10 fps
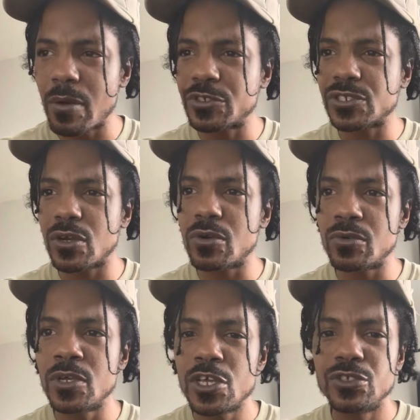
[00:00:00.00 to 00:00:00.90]
up with your
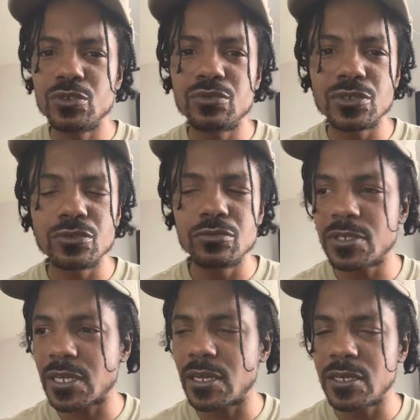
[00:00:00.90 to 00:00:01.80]
own
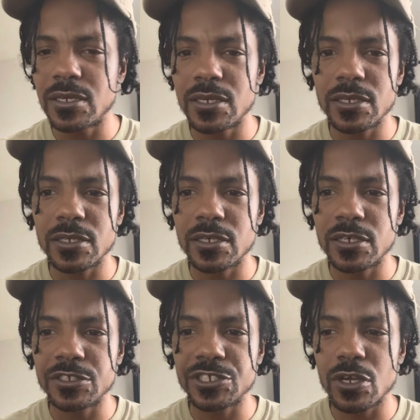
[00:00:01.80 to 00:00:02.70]
YouTube uh,
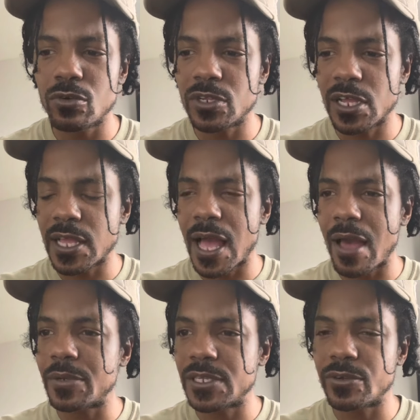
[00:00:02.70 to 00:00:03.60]
uh show, a
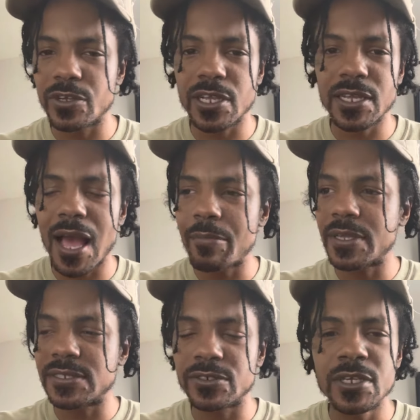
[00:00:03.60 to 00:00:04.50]
comedy or
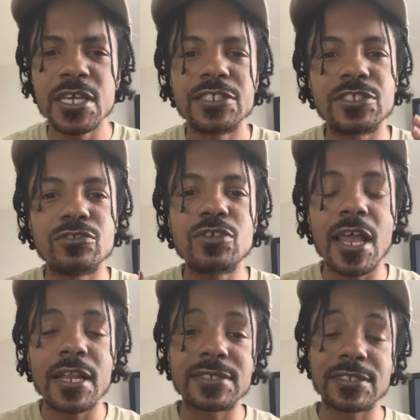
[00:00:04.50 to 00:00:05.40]
comics, or you
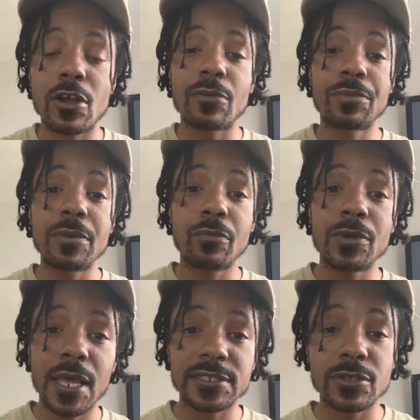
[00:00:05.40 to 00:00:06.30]
gotta start. People, we
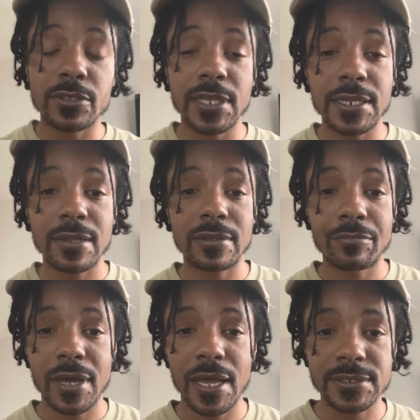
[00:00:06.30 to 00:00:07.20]
gotta start thinking out the
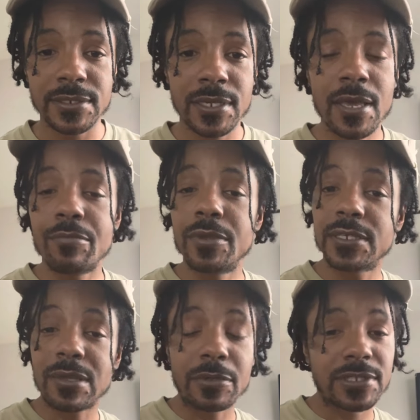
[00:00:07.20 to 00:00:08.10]
box.
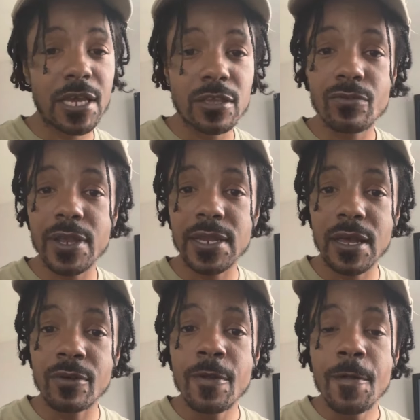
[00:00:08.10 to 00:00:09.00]
Because I'm going to tell you right
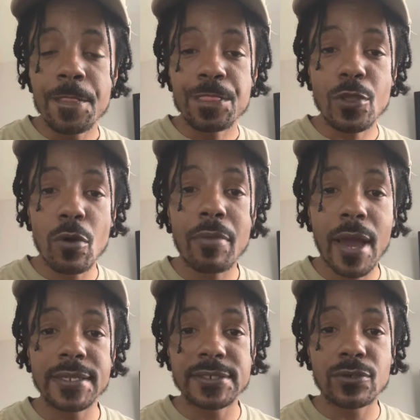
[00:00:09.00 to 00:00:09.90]
now,
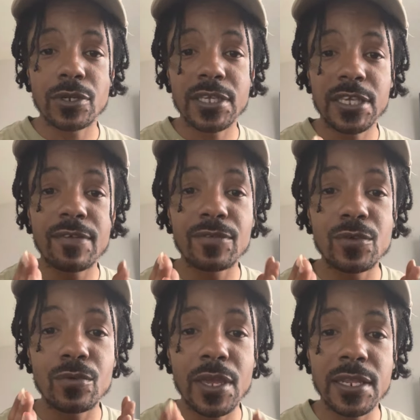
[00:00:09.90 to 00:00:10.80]
nobody is going to give
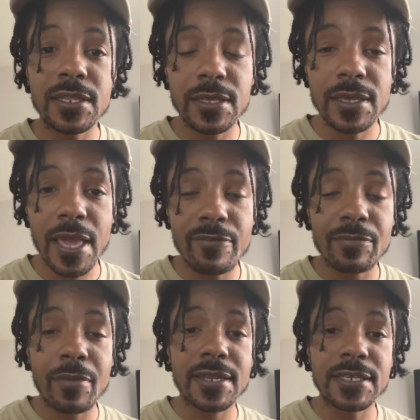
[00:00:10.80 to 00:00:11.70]
you anything.
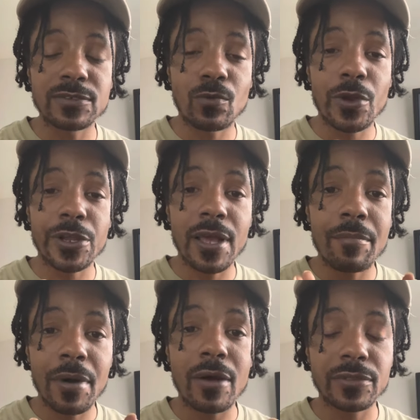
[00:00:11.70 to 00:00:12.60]
Everybody is worried
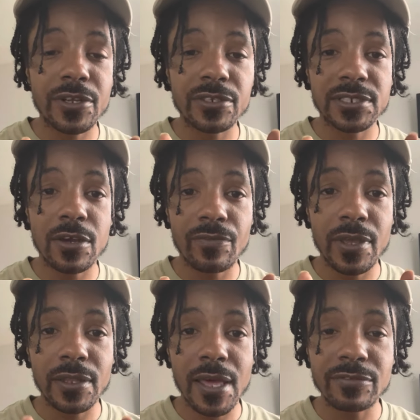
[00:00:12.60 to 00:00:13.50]
about their self
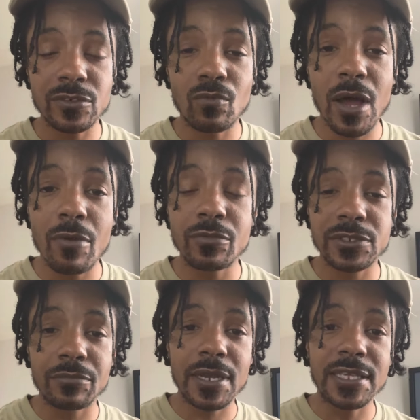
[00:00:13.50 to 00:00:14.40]
in life. So why would
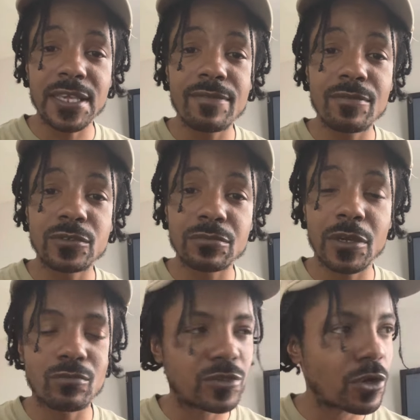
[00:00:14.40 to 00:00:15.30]
somebody give you some
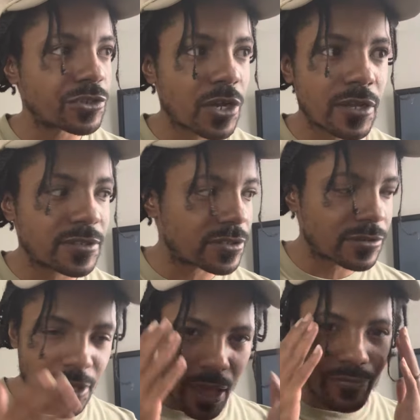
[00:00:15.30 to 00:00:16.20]
money? Don't y'all,
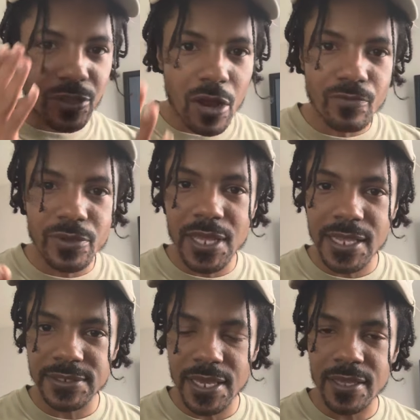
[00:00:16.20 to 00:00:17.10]
haven't y'all
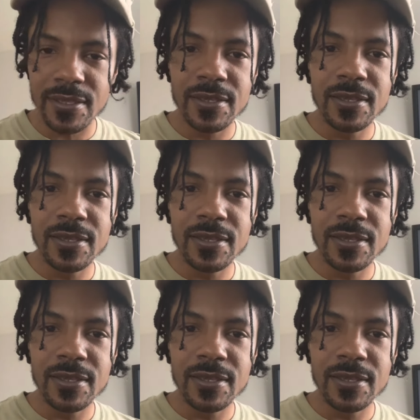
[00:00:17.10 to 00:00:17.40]
realized that?